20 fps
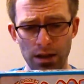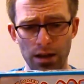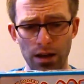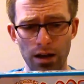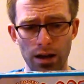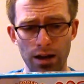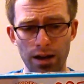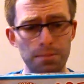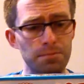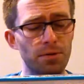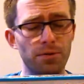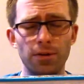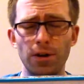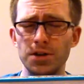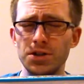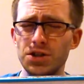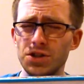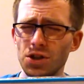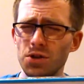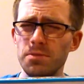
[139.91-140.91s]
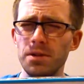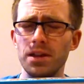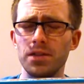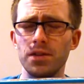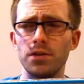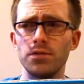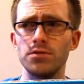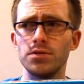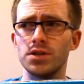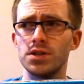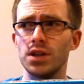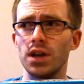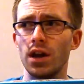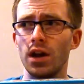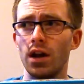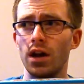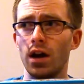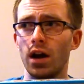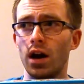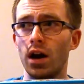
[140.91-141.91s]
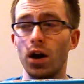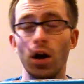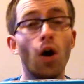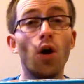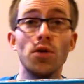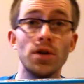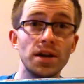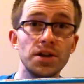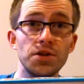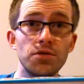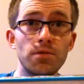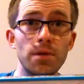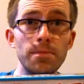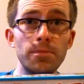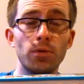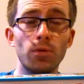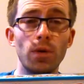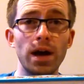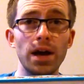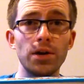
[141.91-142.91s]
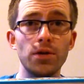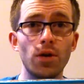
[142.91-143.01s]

It provides so many of those, oh, can you remember when?